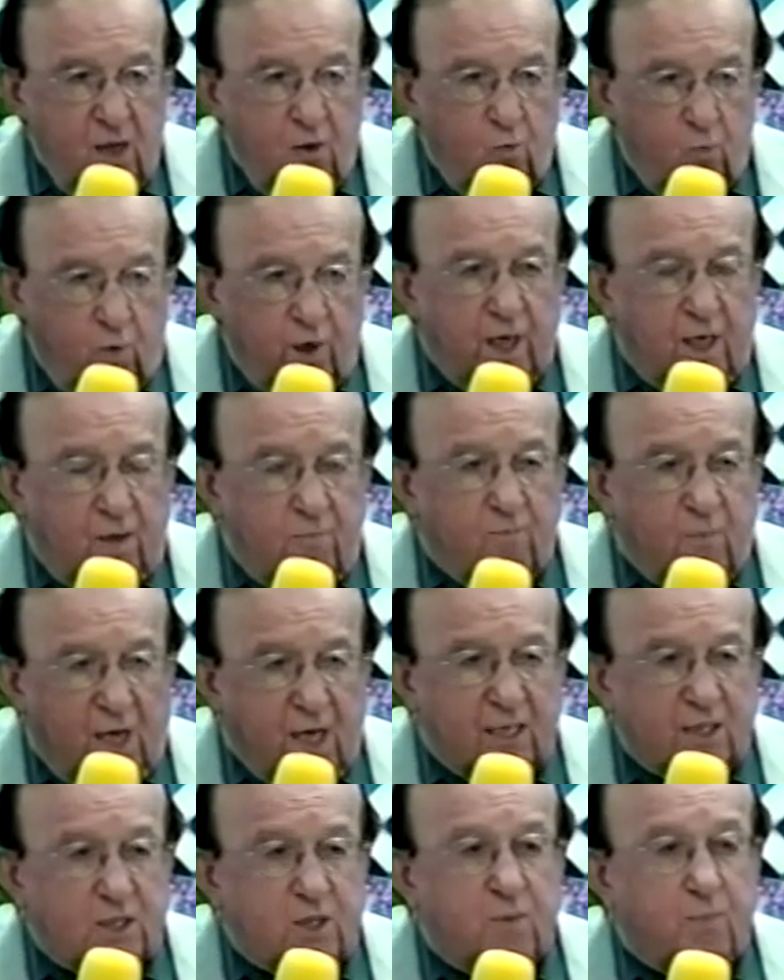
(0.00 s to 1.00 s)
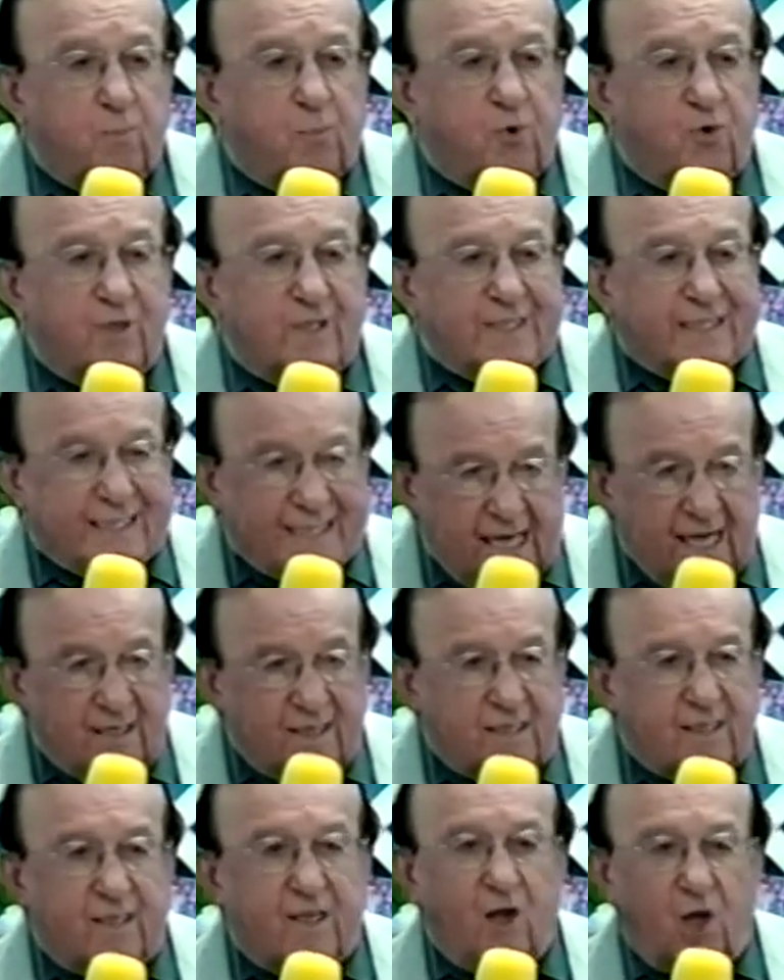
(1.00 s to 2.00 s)
We must present
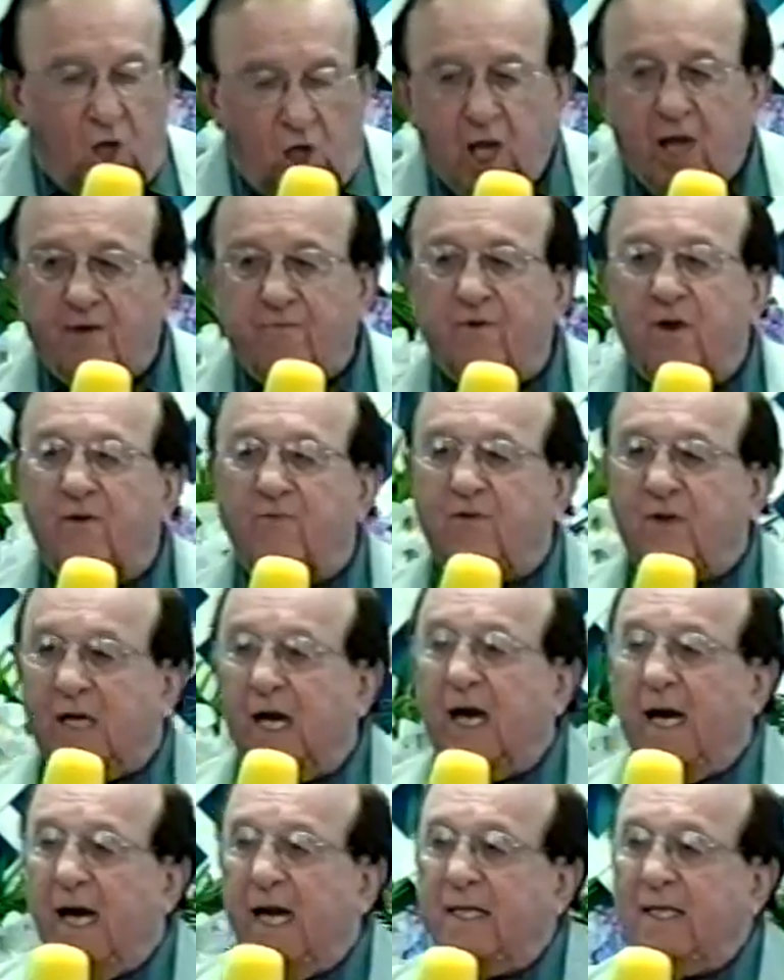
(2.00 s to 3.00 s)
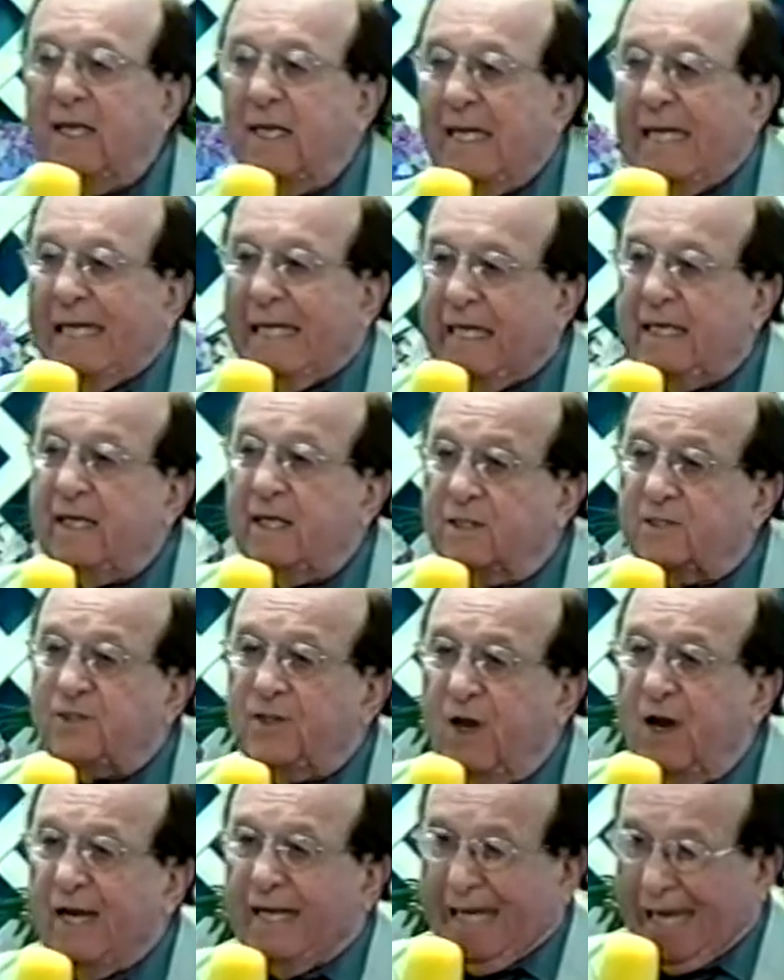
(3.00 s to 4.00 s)
the love of God. It is
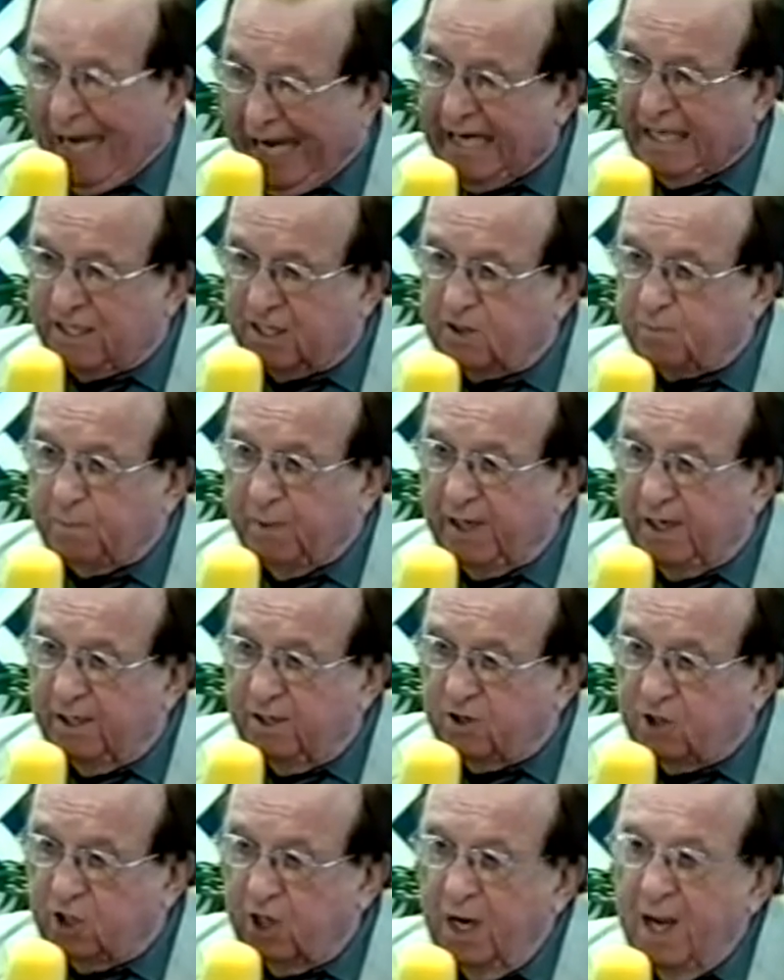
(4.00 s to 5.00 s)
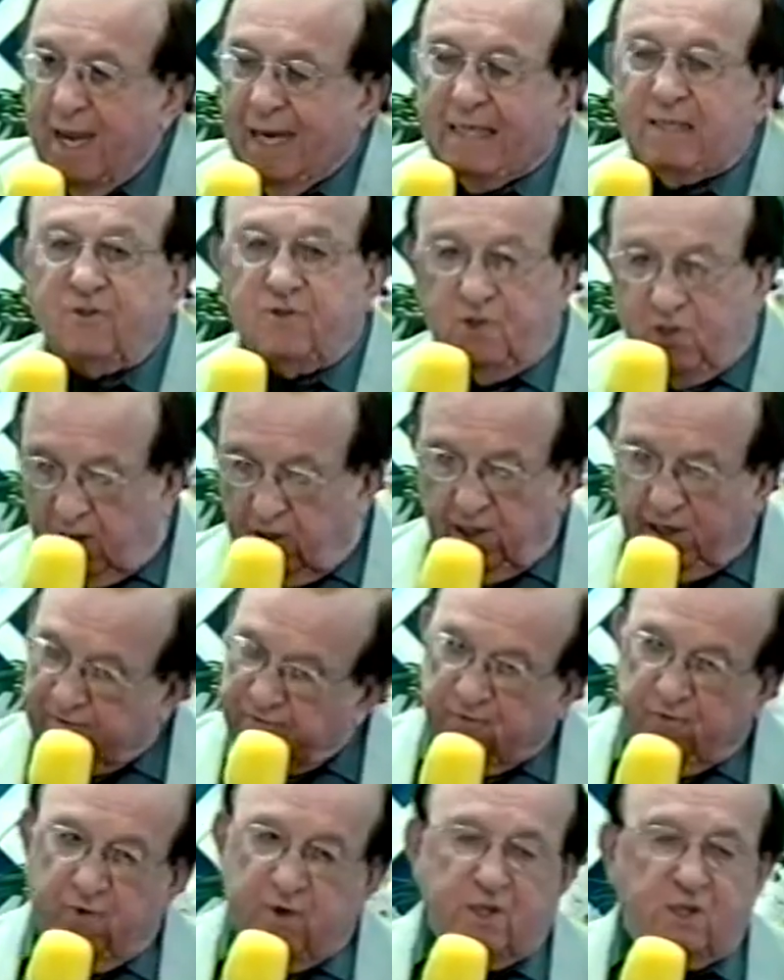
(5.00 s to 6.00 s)
not hate speech, it's
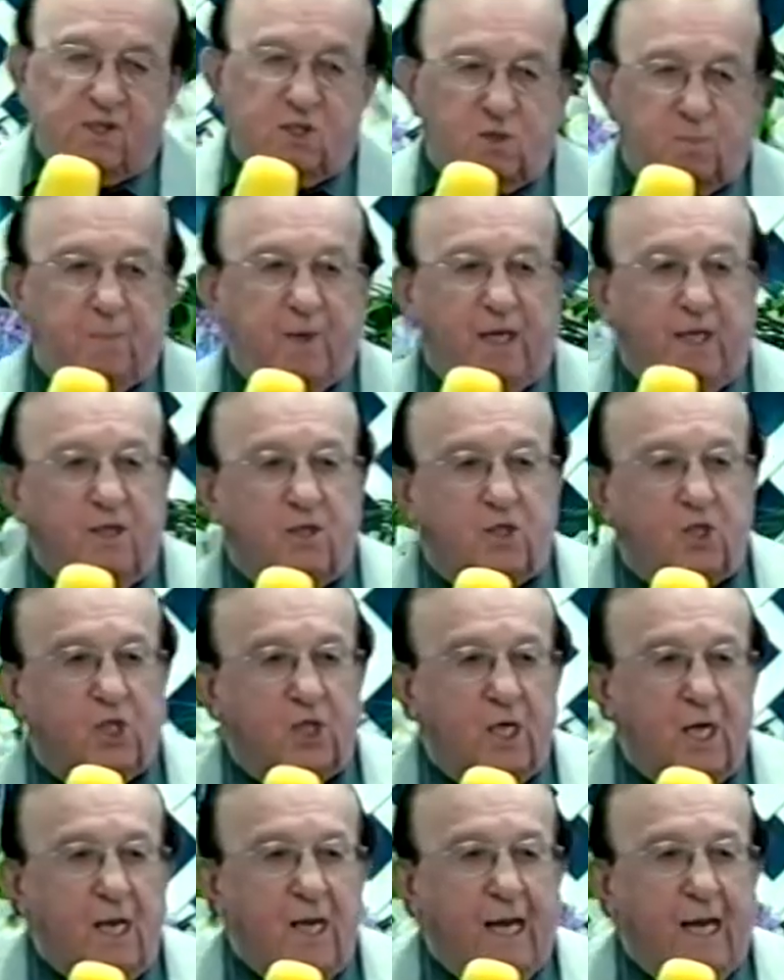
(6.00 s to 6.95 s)
deliverance speech.